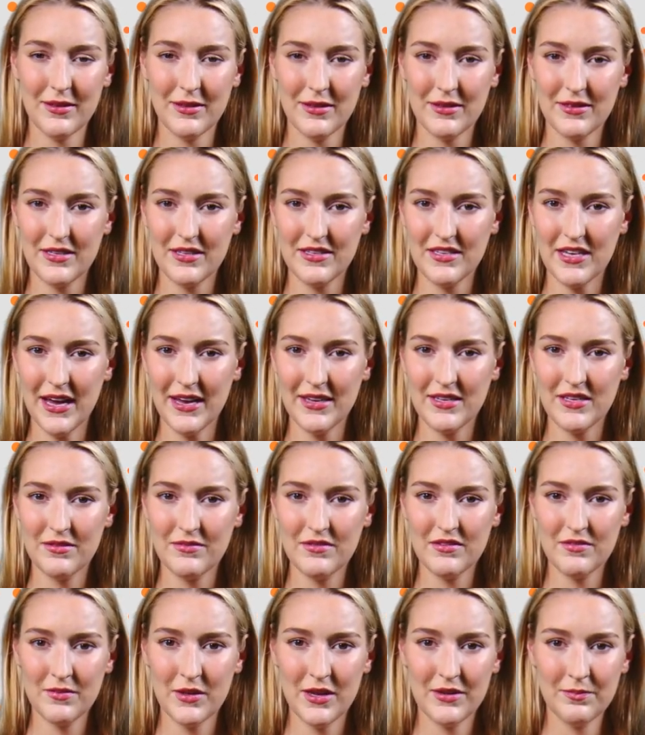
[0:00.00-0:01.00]

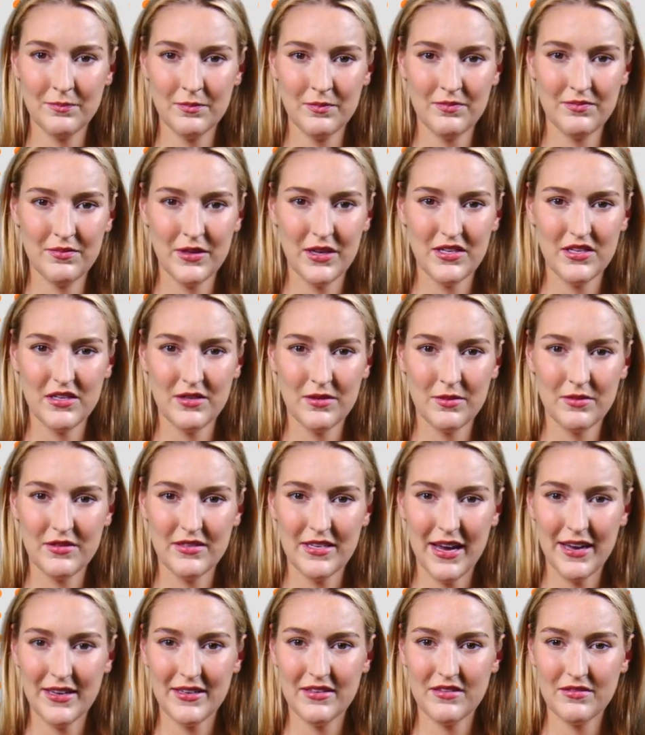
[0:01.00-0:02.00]
Detectives find professional
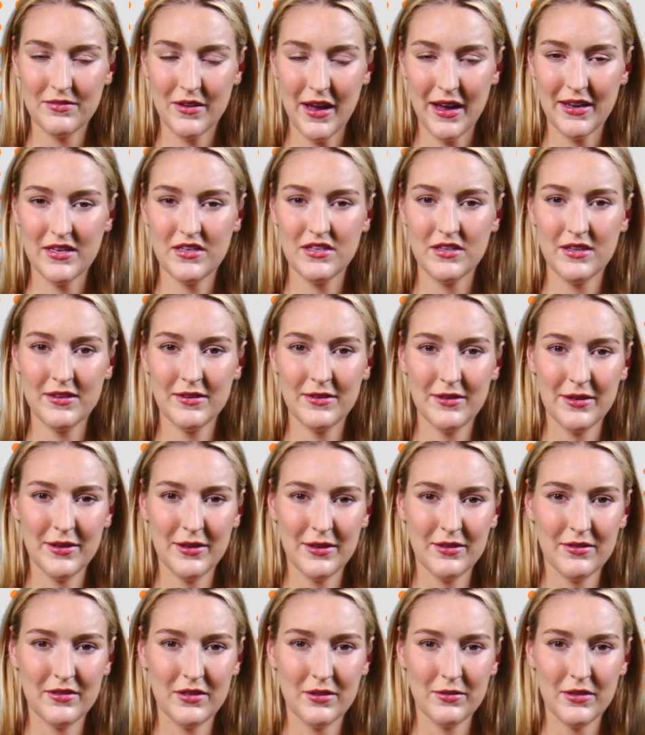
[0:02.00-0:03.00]
satisfaction,
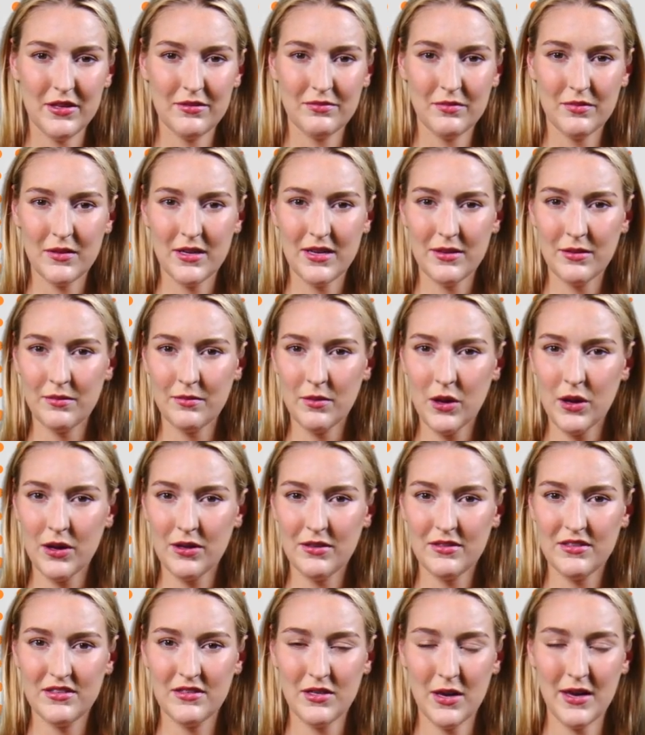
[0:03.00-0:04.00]
delivering
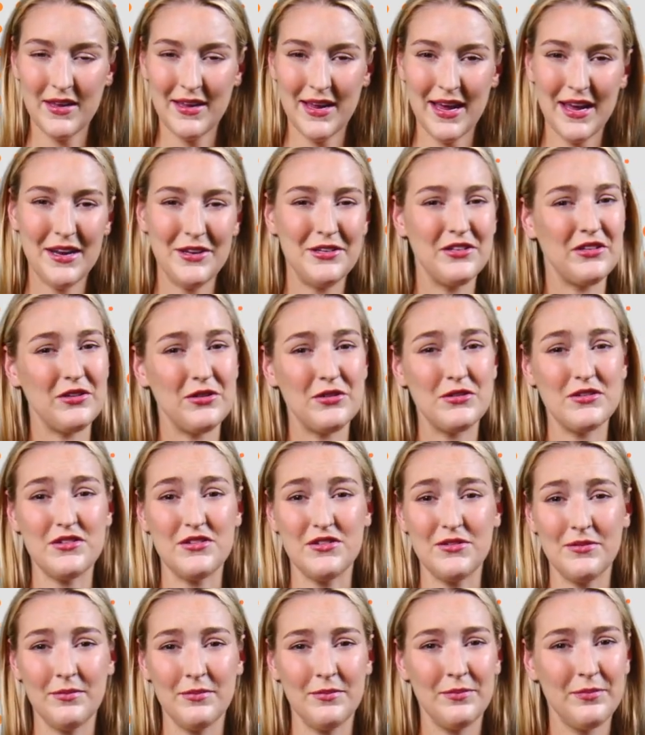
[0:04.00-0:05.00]
long-sought answers.